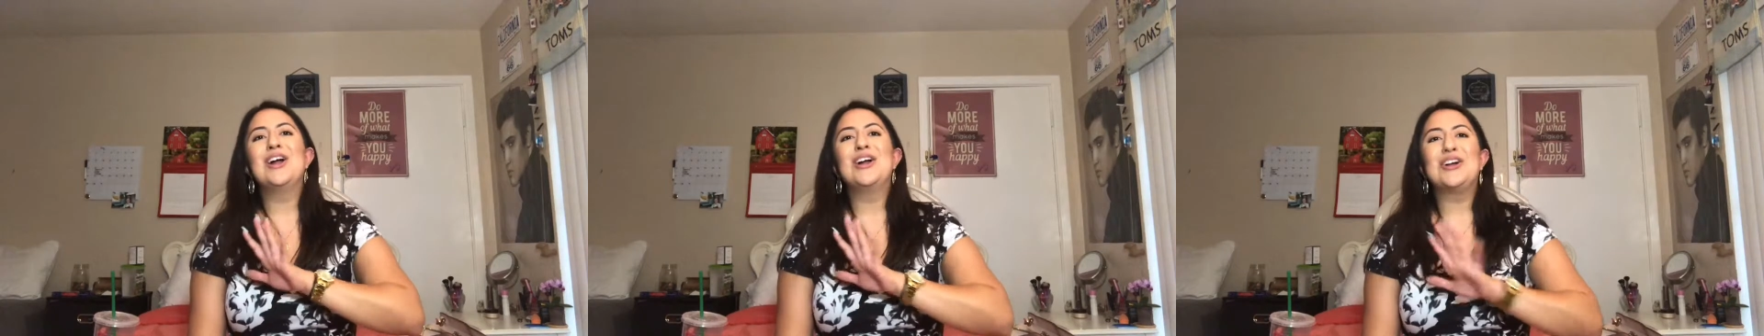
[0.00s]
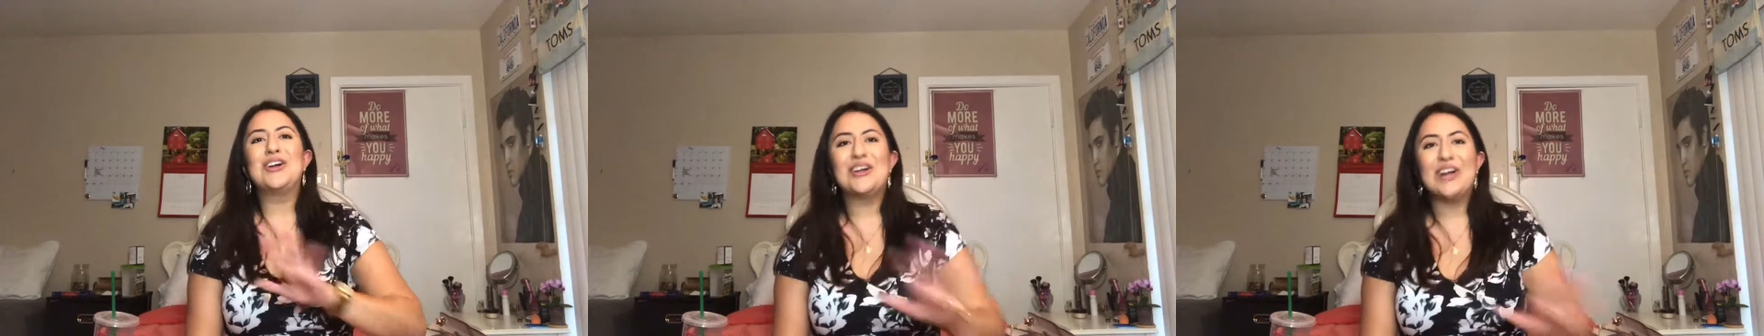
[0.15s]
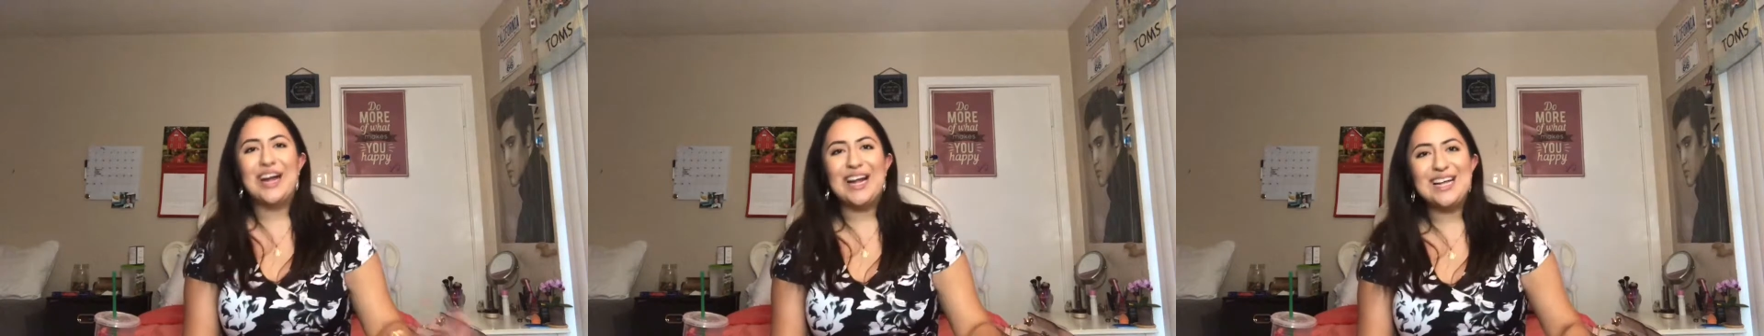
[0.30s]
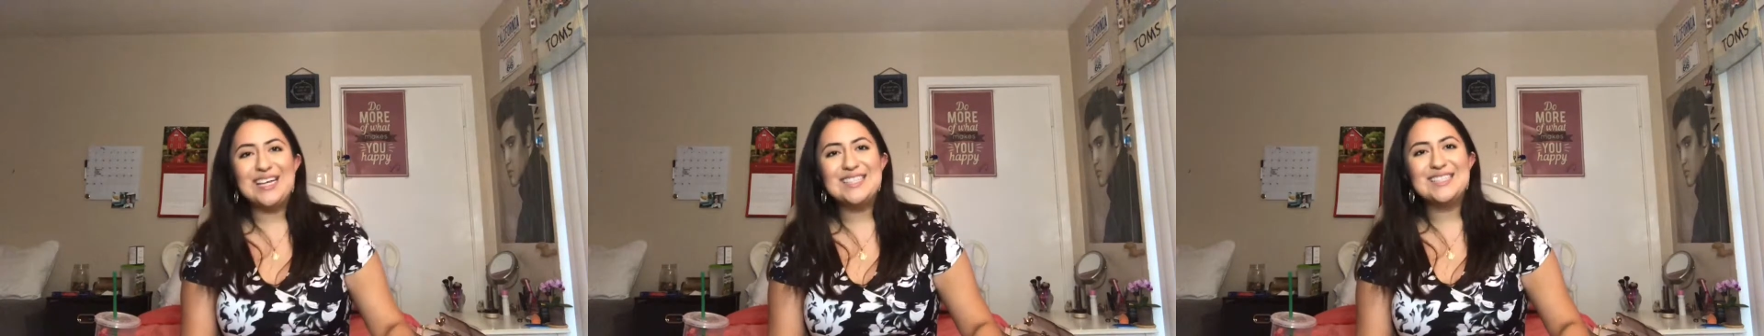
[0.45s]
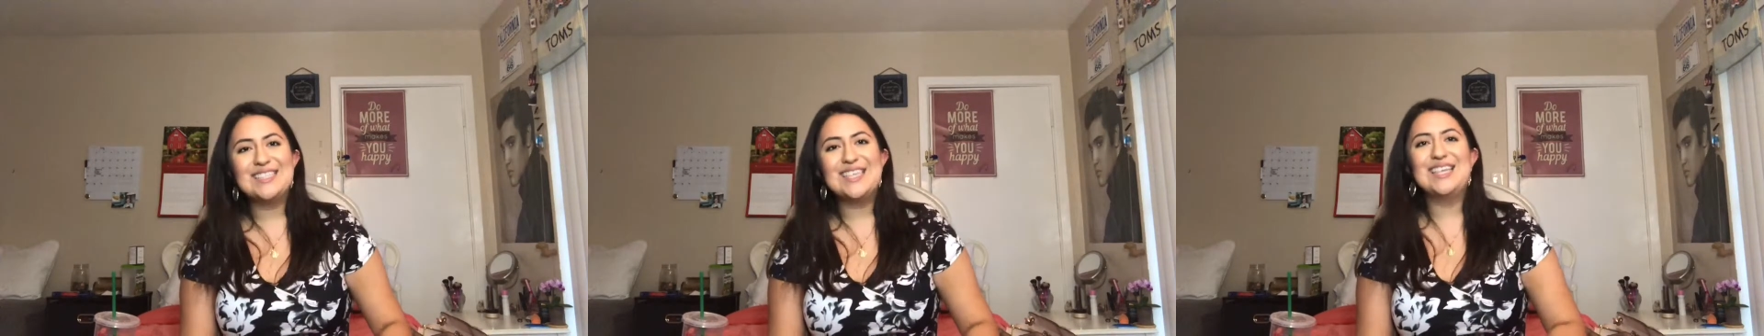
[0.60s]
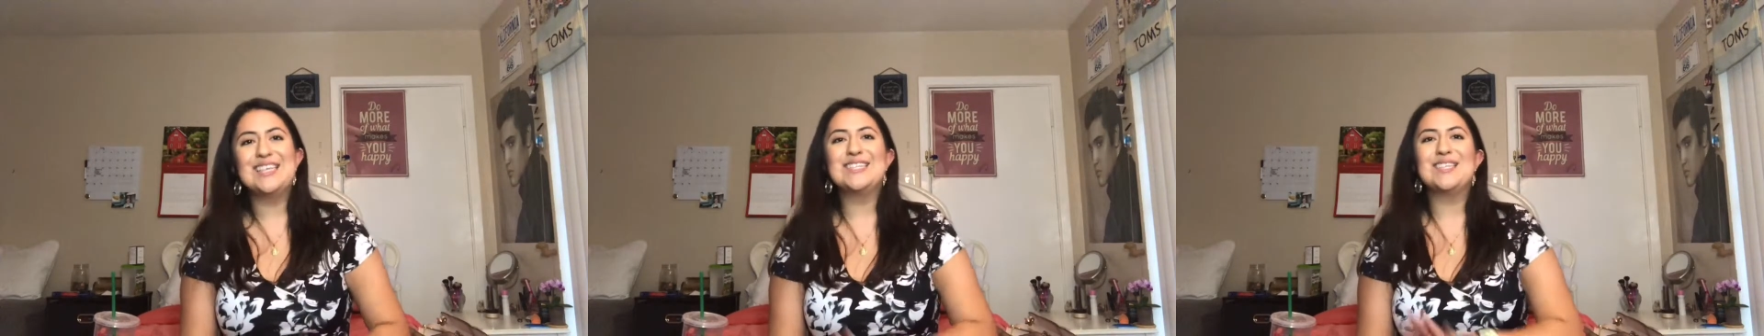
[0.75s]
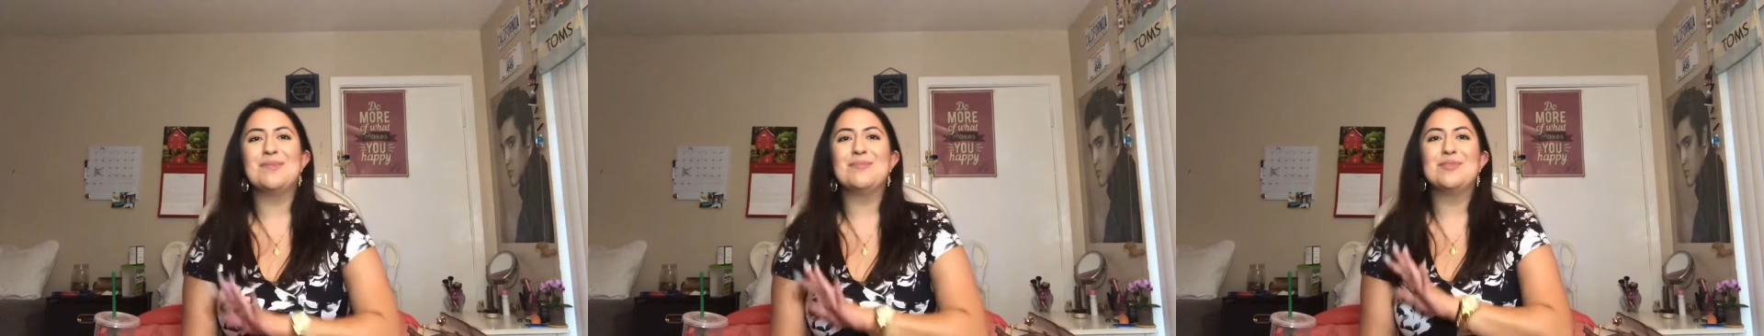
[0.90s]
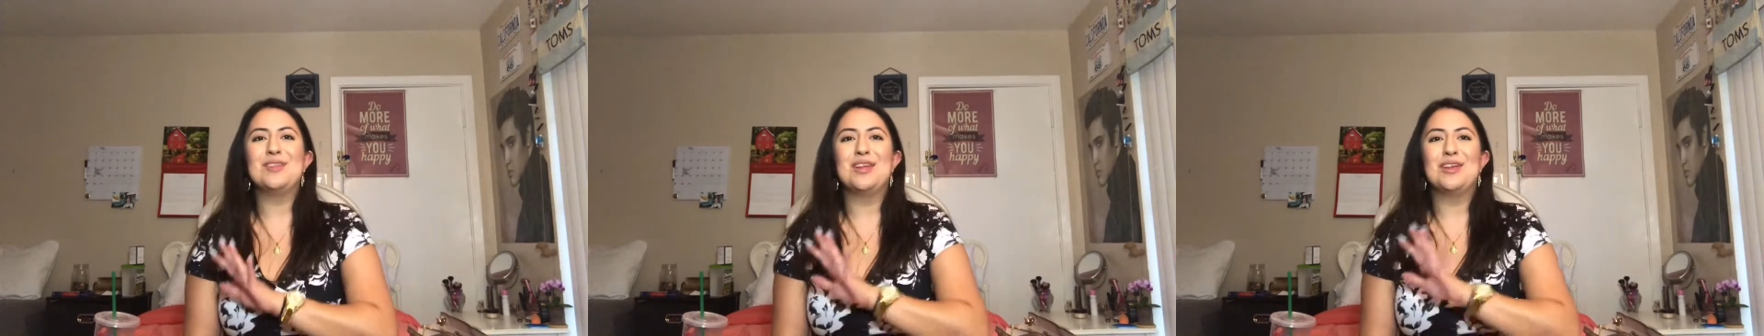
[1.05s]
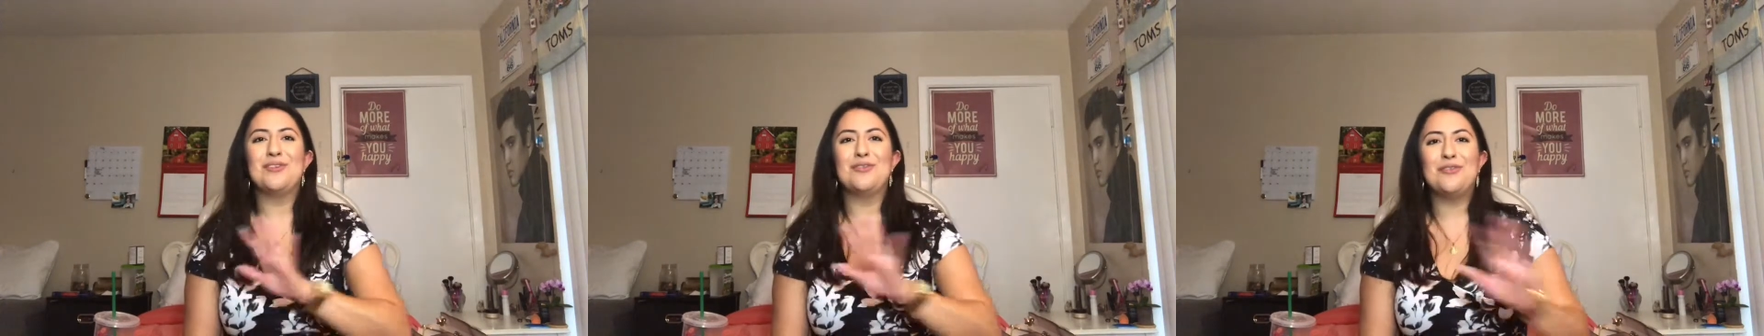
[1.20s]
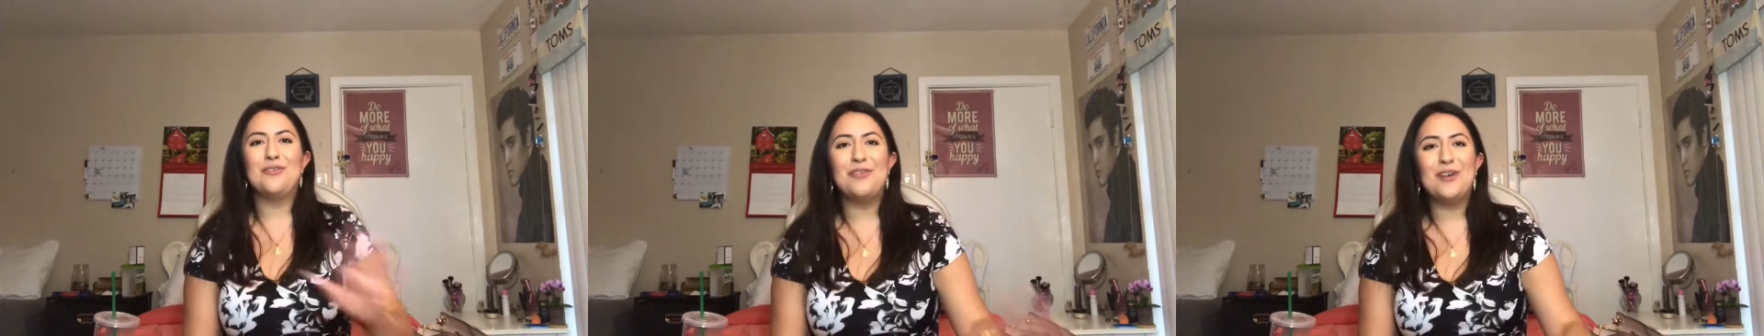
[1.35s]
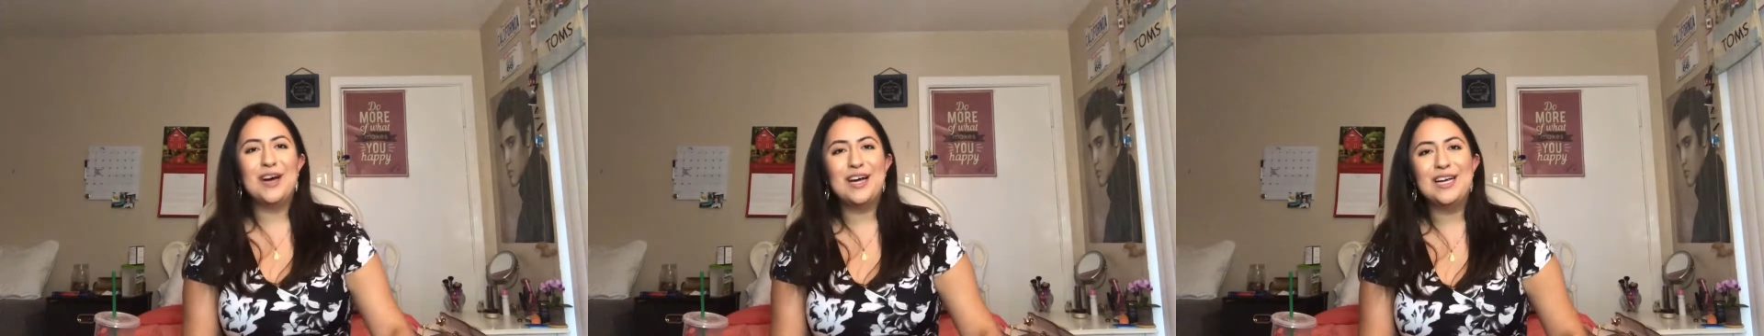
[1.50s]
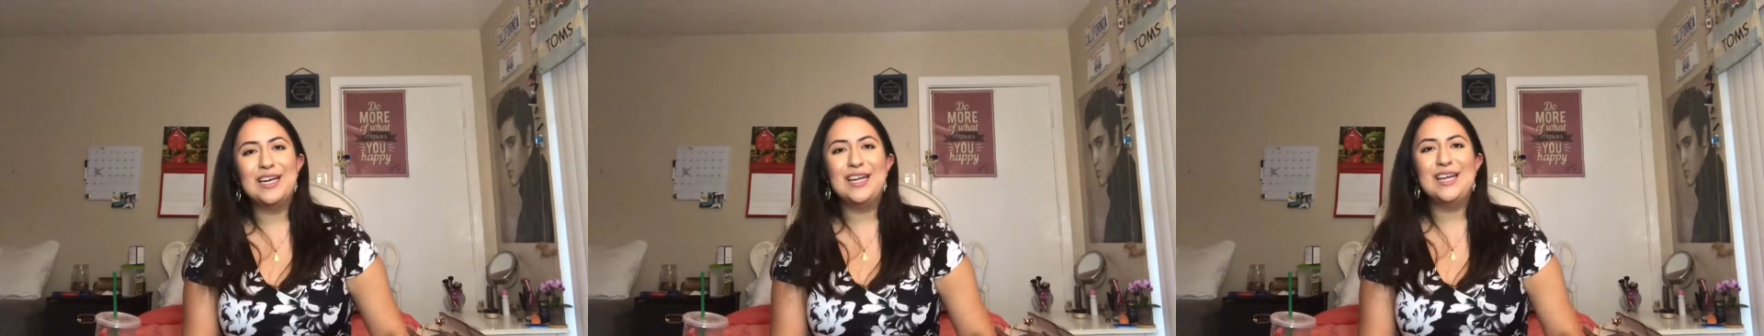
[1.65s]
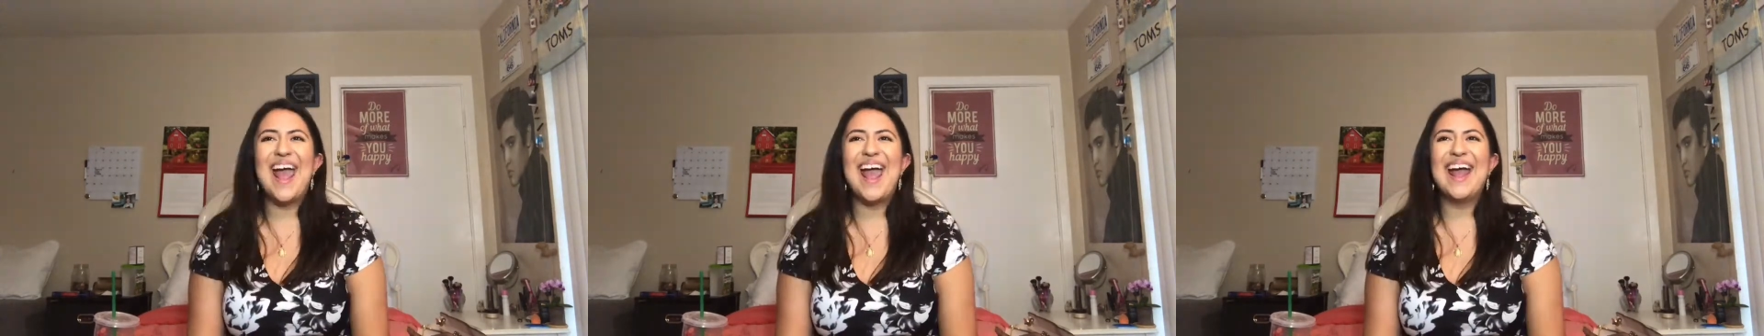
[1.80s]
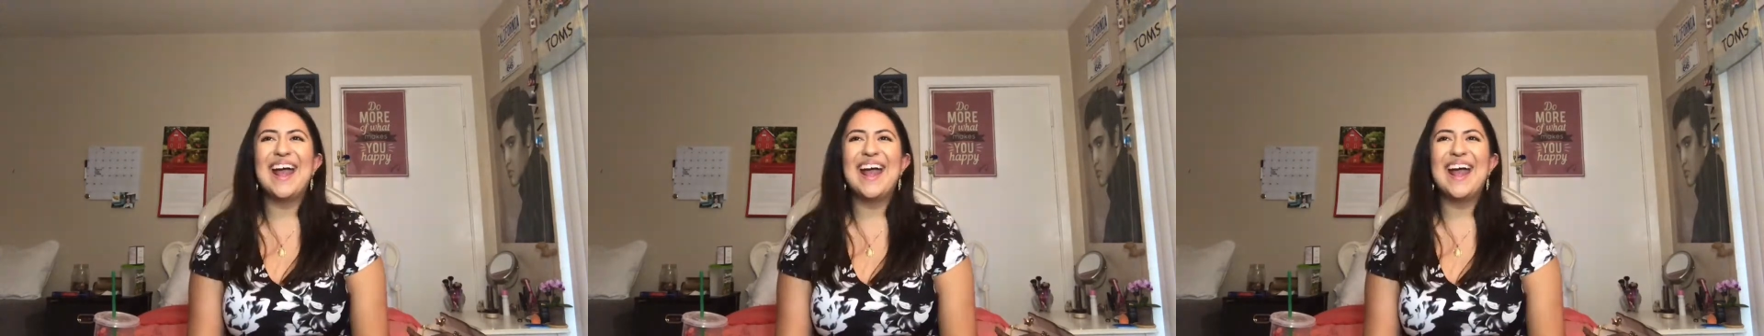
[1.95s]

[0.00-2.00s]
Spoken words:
crazy, something funny,